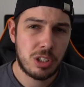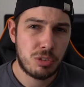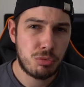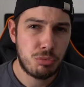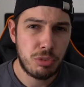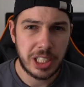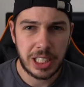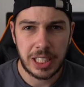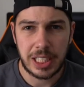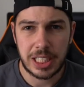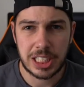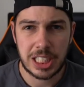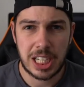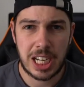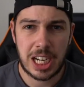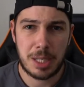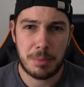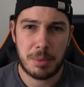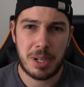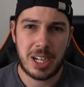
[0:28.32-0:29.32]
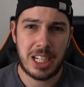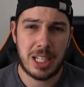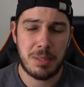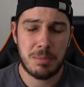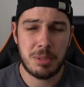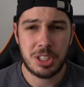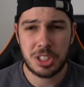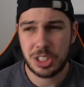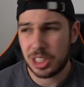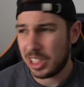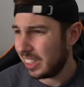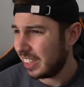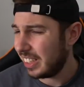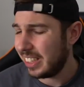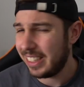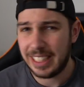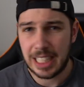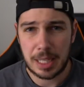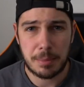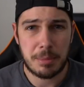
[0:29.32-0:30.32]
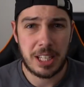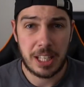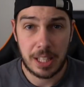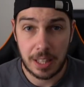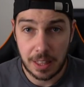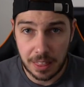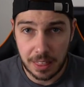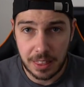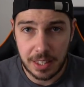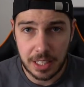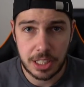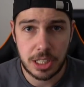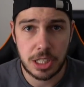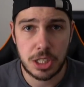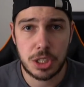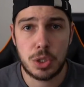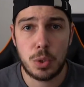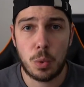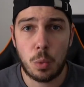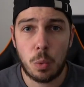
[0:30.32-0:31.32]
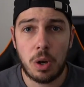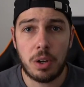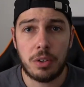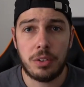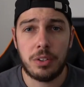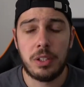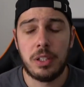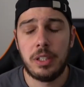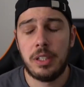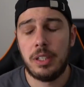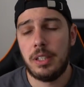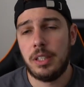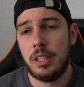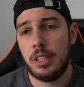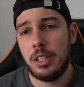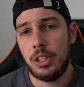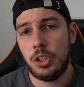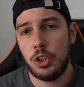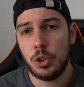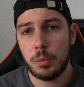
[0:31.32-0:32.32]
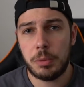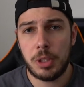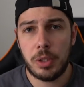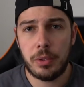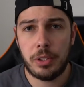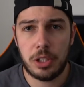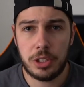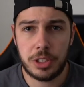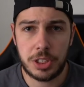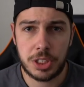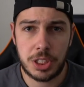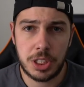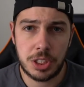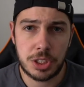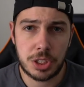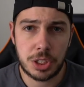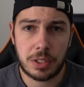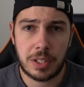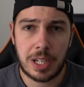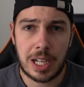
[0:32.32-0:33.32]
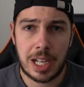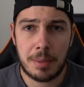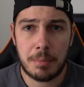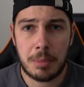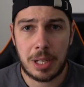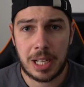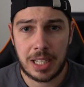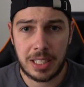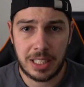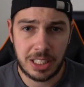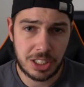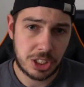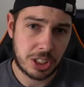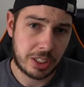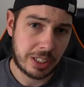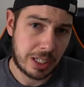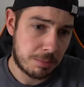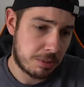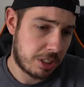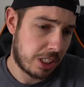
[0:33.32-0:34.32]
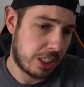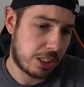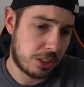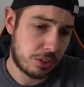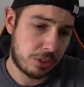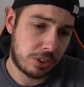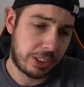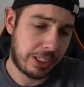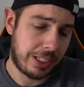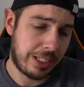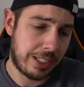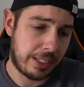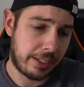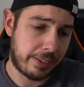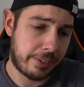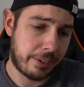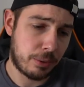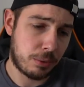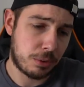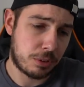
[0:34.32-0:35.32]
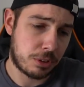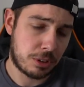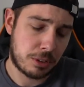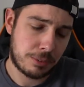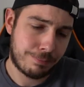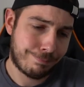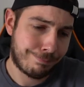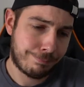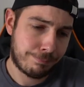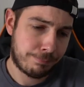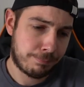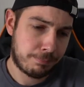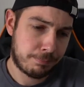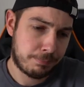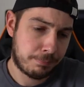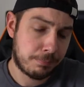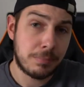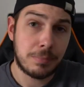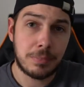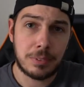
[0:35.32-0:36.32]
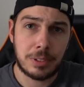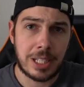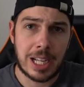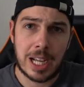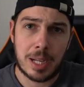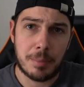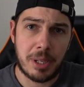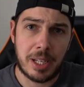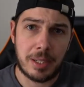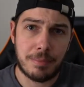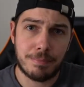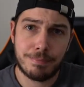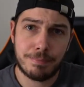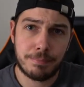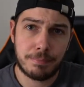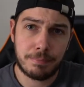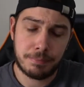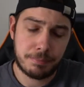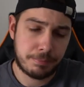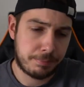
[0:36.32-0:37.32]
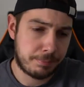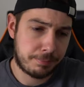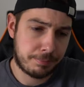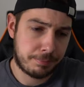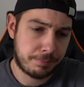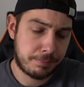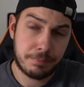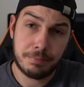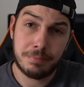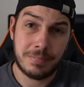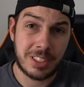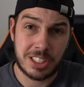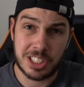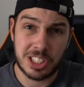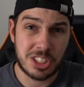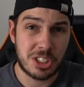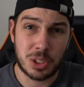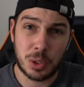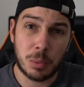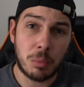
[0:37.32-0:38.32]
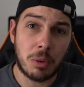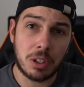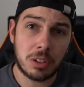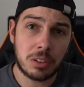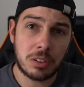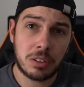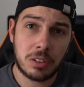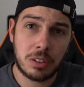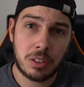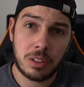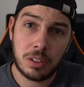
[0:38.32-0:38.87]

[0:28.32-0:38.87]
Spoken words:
really excited about an image and you're like, yeah mate, this is the one. You upload it on Instagram and Instagram takes a look at it and goes, nah mate, this isn't the one.